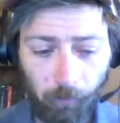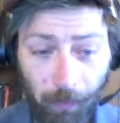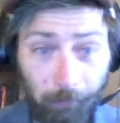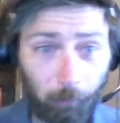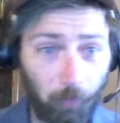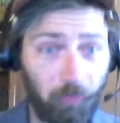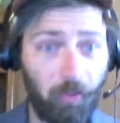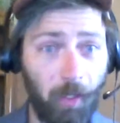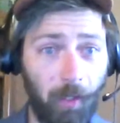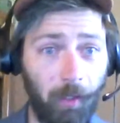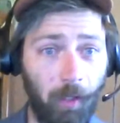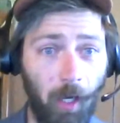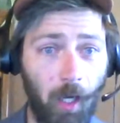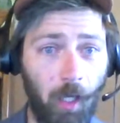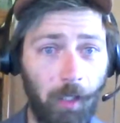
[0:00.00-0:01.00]
we're
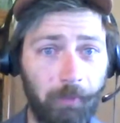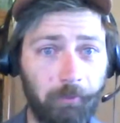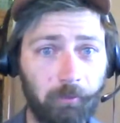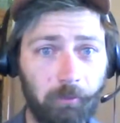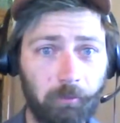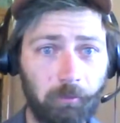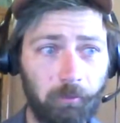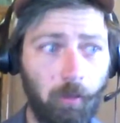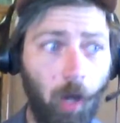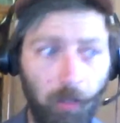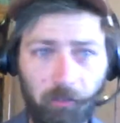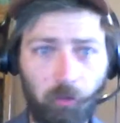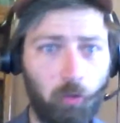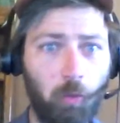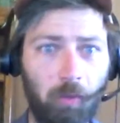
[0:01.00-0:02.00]
sitting on
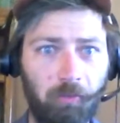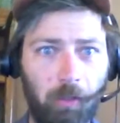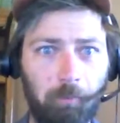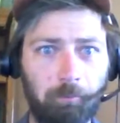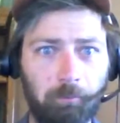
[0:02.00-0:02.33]
two of them,